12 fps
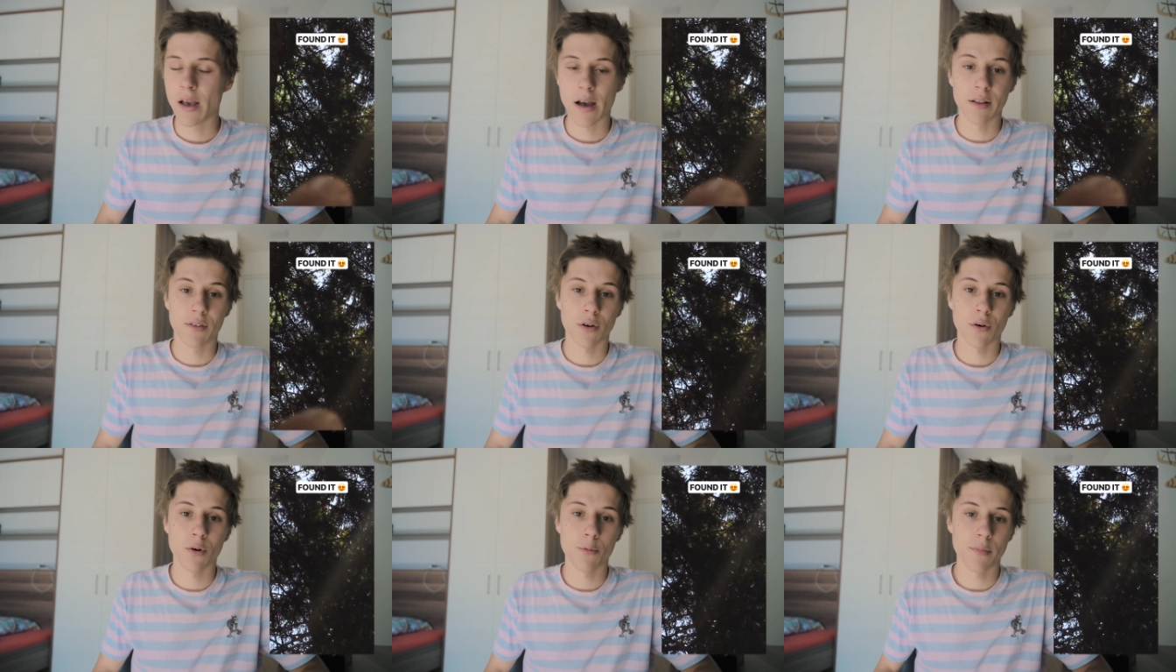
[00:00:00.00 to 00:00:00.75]
And
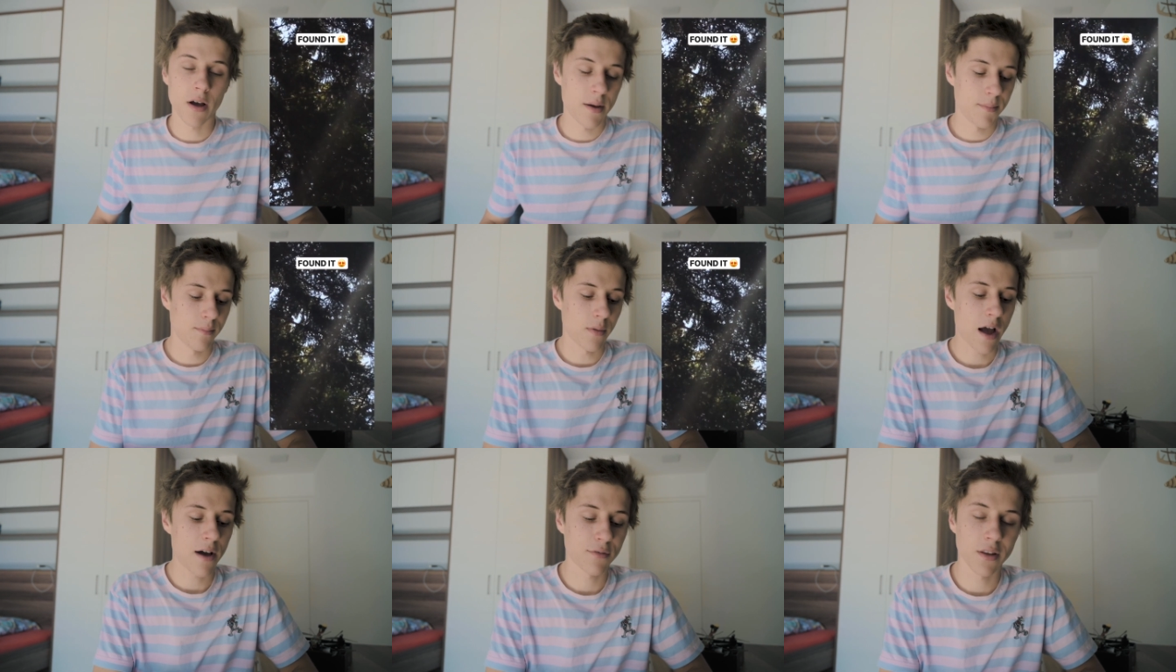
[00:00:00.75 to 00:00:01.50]
so um,
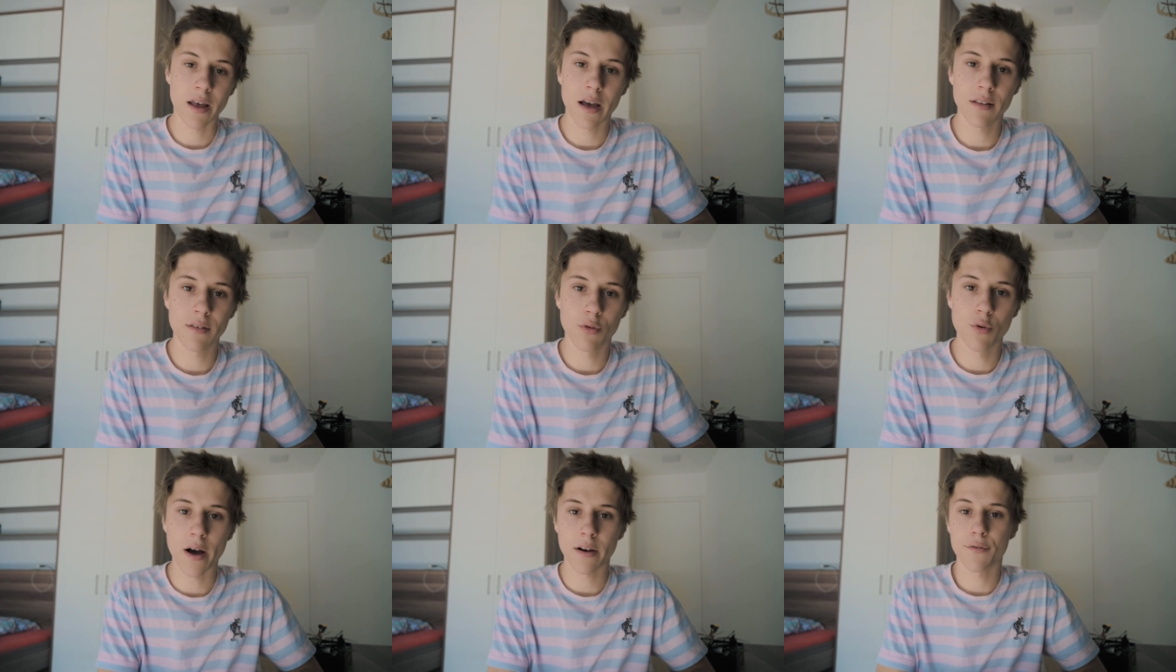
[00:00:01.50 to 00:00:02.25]
after that,
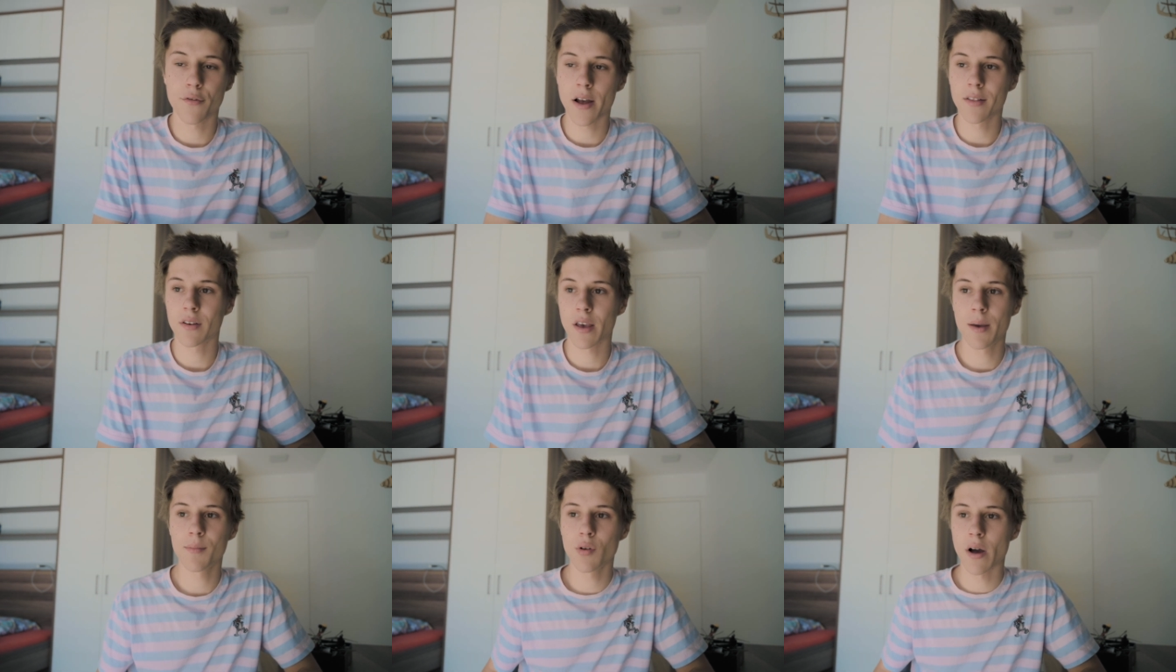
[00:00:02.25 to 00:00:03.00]
two other friends
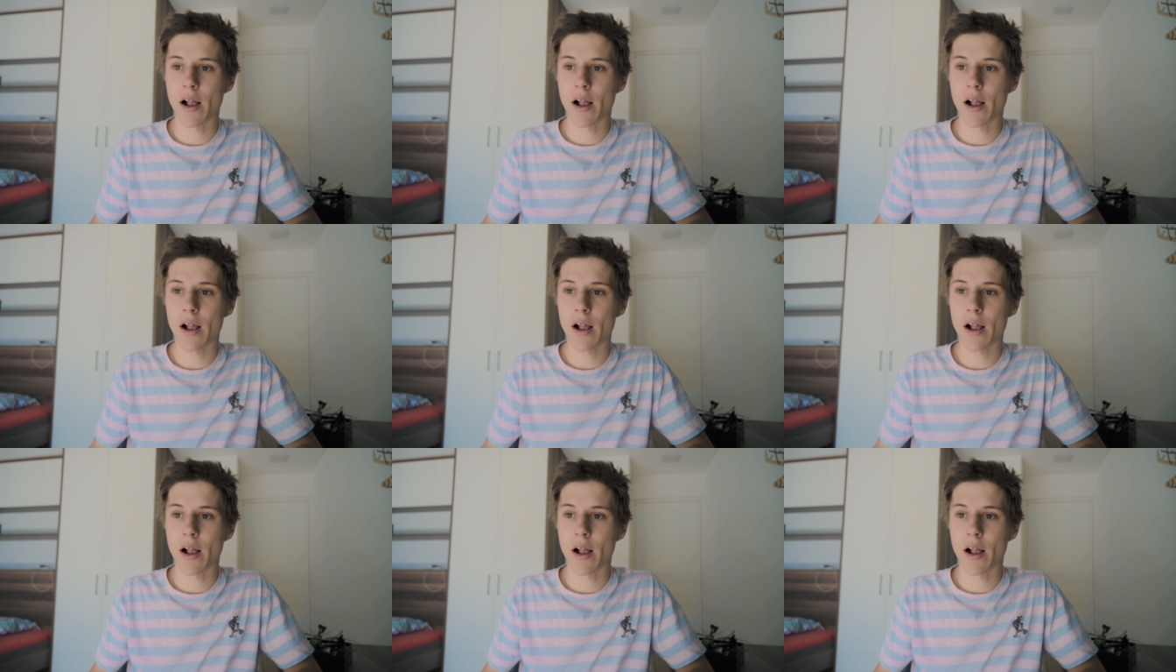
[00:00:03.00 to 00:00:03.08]
came to